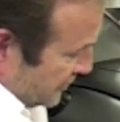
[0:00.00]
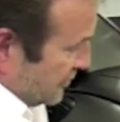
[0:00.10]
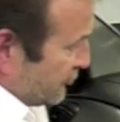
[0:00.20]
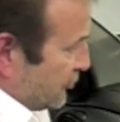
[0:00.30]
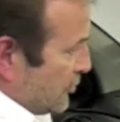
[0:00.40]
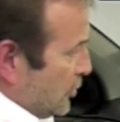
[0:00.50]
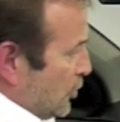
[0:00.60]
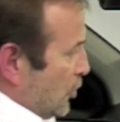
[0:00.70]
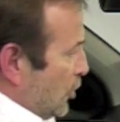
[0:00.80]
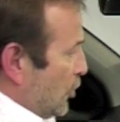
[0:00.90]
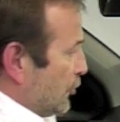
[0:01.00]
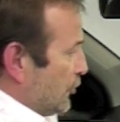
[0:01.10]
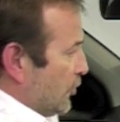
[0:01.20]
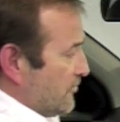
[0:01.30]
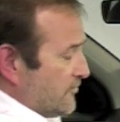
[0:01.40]
the ignition on and
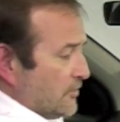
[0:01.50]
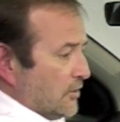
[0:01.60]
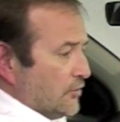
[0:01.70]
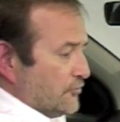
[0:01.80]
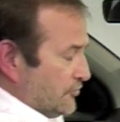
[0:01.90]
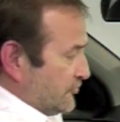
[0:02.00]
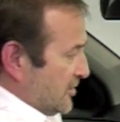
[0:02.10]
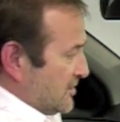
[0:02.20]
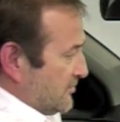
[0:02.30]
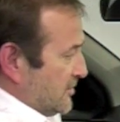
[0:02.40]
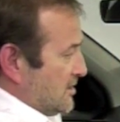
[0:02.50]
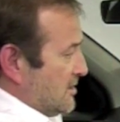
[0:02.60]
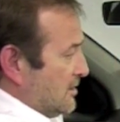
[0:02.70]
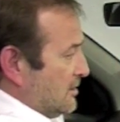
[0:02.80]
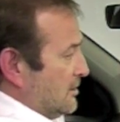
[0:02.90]
off to take the
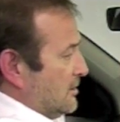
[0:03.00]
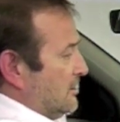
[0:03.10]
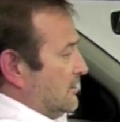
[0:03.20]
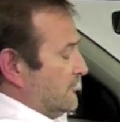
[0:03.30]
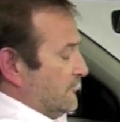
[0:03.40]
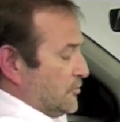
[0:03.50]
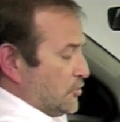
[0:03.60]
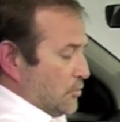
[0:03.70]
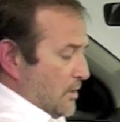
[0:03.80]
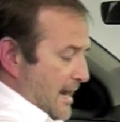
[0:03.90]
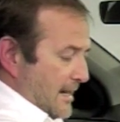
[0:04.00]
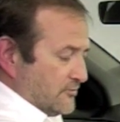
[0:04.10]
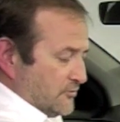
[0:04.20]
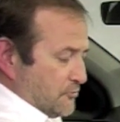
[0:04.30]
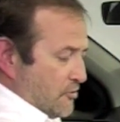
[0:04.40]
vehicle
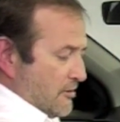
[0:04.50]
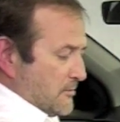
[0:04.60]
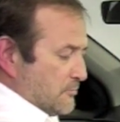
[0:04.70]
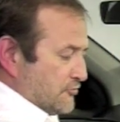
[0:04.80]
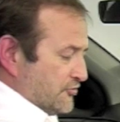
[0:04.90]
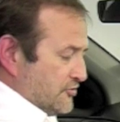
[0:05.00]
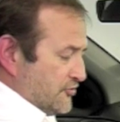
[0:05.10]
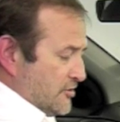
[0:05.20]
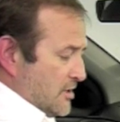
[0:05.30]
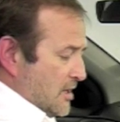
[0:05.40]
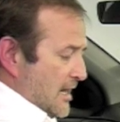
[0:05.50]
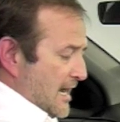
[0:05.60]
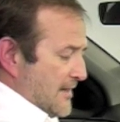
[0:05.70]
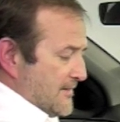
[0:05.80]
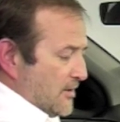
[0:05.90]
out of programming procedure
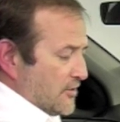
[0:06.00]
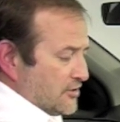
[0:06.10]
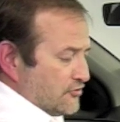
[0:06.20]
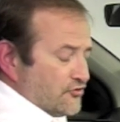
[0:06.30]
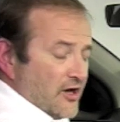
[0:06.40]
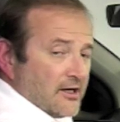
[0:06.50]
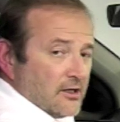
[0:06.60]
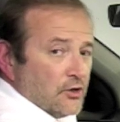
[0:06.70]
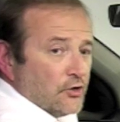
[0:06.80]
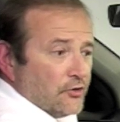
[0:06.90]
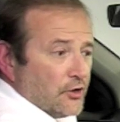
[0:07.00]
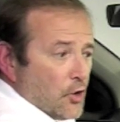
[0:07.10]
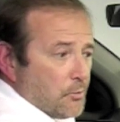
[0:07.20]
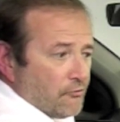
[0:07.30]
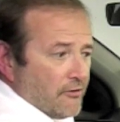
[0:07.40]
and then I can check the
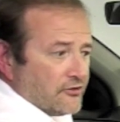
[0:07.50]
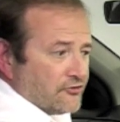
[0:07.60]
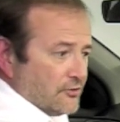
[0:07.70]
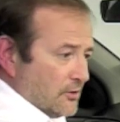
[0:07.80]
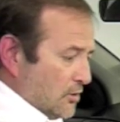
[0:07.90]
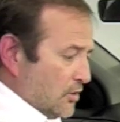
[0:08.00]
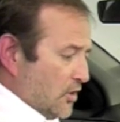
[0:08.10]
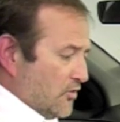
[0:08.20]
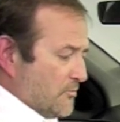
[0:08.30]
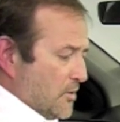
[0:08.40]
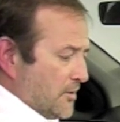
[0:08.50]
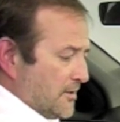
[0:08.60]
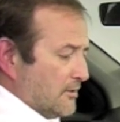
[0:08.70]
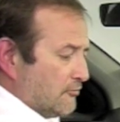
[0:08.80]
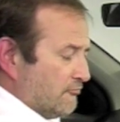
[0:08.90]
operation of
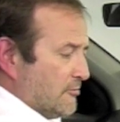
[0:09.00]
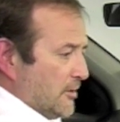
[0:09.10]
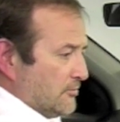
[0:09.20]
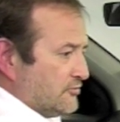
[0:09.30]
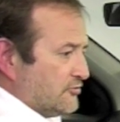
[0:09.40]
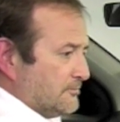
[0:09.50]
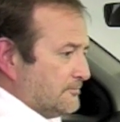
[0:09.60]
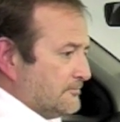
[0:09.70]
my remotes.